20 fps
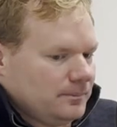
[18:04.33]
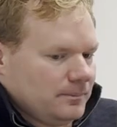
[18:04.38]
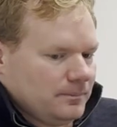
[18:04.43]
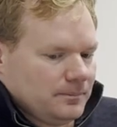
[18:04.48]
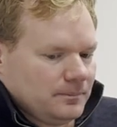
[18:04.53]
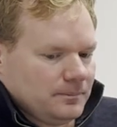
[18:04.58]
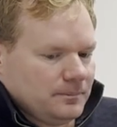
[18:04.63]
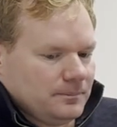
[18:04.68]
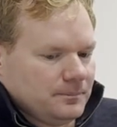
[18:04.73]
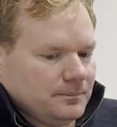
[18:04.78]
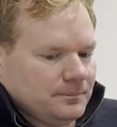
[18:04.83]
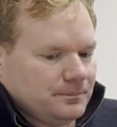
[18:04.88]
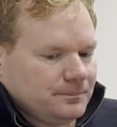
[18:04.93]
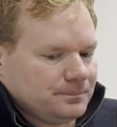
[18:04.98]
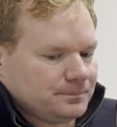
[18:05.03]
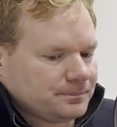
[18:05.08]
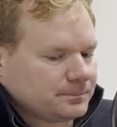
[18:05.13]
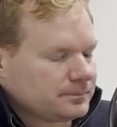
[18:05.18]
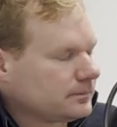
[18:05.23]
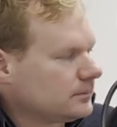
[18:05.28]

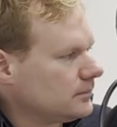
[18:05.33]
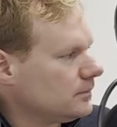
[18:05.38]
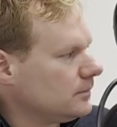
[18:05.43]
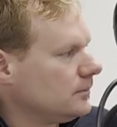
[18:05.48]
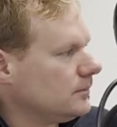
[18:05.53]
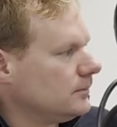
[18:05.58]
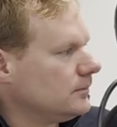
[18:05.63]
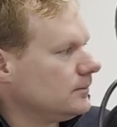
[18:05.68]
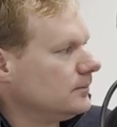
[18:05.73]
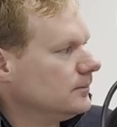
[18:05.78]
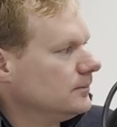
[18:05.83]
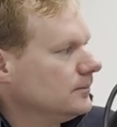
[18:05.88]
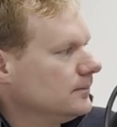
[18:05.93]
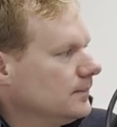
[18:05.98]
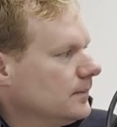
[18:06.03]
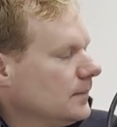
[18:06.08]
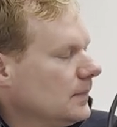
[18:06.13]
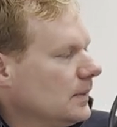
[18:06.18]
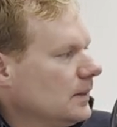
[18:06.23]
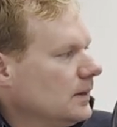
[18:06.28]

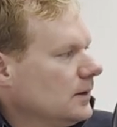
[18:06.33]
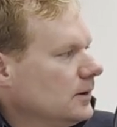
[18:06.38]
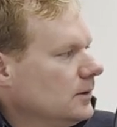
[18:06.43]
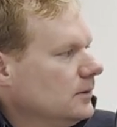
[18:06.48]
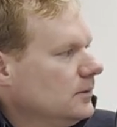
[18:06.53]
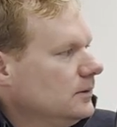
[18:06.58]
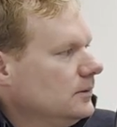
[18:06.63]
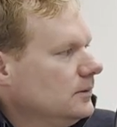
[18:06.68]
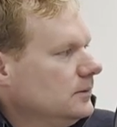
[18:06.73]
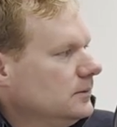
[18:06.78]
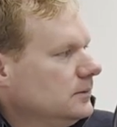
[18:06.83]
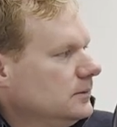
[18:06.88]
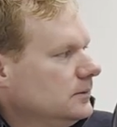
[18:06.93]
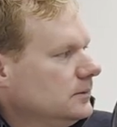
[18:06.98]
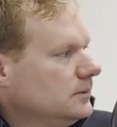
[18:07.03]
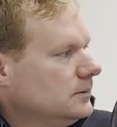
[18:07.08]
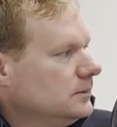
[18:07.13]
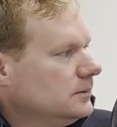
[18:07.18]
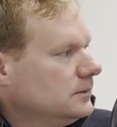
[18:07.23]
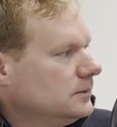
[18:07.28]

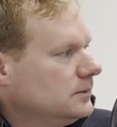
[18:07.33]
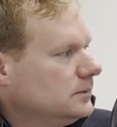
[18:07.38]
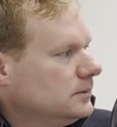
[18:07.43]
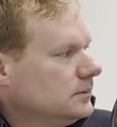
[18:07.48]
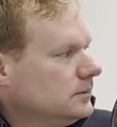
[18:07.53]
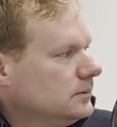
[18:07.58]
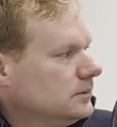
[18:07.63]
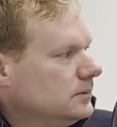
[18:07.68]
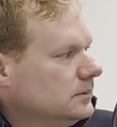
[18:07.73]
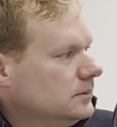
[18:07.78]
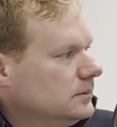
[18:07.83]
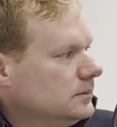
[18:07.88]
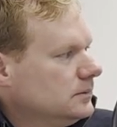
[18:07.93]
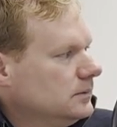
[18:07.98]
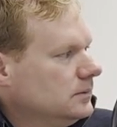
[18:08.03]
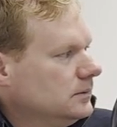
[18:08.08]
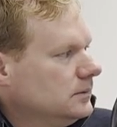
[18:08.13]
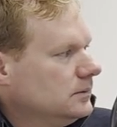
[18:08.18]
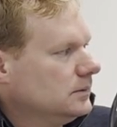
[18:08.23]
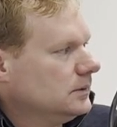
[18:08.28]

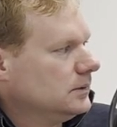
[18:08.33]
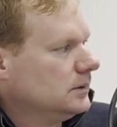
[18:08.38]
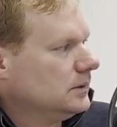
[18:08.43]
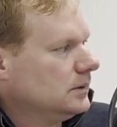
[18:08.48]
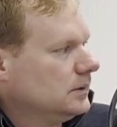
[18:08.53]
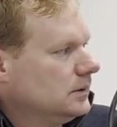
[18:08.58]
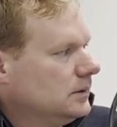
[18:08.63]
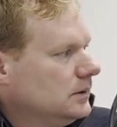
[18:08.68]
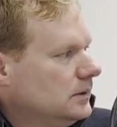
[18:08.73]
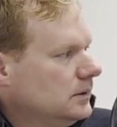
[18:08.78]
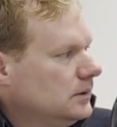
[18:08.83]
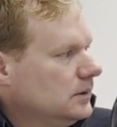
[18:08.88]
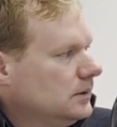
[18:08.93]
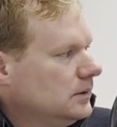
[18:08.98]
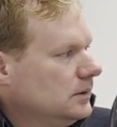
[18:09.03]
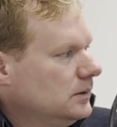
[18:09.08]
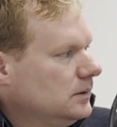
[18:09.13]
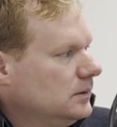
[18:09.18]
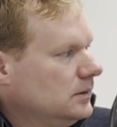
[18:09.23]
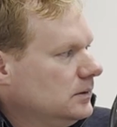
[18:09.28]

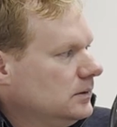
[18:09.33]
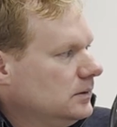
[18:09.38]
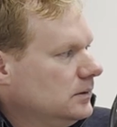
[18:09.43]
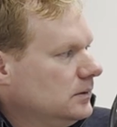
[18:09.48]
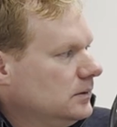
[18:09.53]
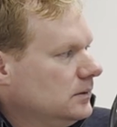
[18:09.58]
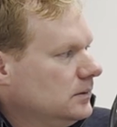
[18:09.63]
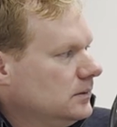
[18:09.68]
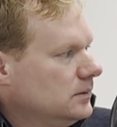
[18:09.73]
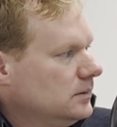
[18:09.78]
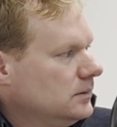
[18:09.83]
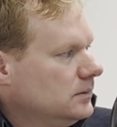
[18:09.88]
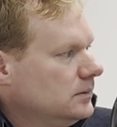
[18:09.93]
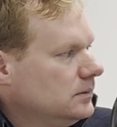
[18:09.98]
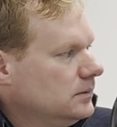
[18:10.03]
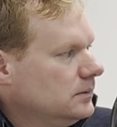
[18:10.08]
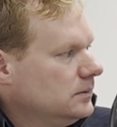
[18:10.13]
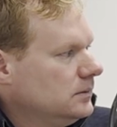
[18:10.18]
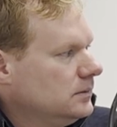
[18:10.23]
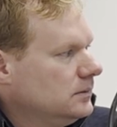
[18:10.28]

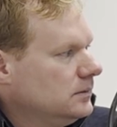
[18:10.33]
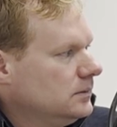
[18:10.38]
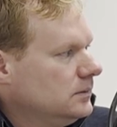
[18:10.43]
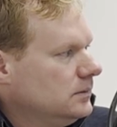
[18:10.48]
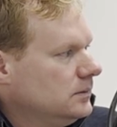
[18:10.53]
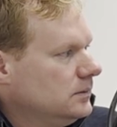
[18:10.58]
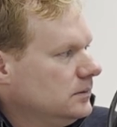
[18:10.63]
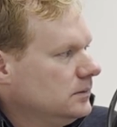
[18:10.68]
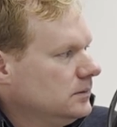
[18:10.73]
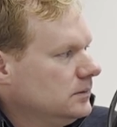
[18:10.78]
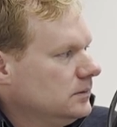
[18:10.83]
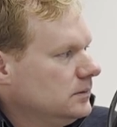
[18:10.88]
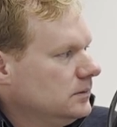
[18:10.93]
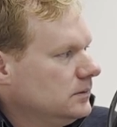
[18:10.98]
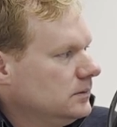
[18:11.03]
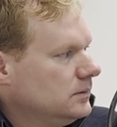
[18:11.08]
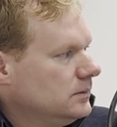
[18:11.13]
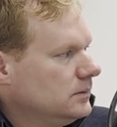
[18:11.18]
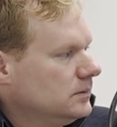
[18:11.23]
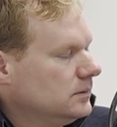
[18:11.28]

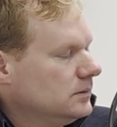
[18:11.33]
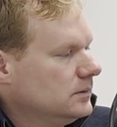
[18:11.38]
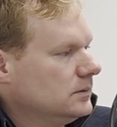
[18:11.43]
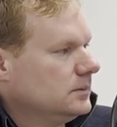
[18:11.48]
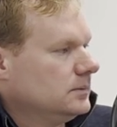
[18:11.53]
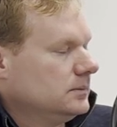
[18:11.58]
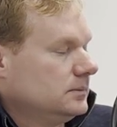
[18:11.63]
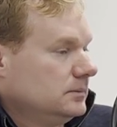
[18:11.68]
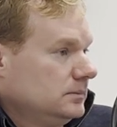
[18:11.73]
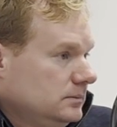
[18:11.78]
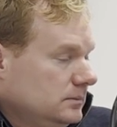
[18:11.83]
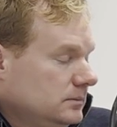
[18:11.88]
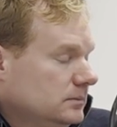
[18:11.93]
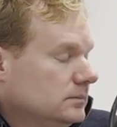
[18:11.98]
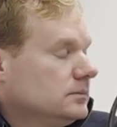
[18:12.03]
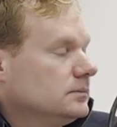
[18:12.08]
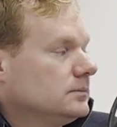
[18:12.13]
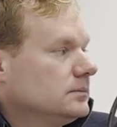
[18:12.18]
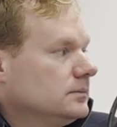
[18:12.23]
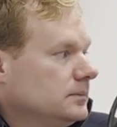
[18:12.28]

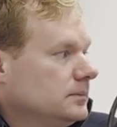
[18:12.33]
The person shown says nothing.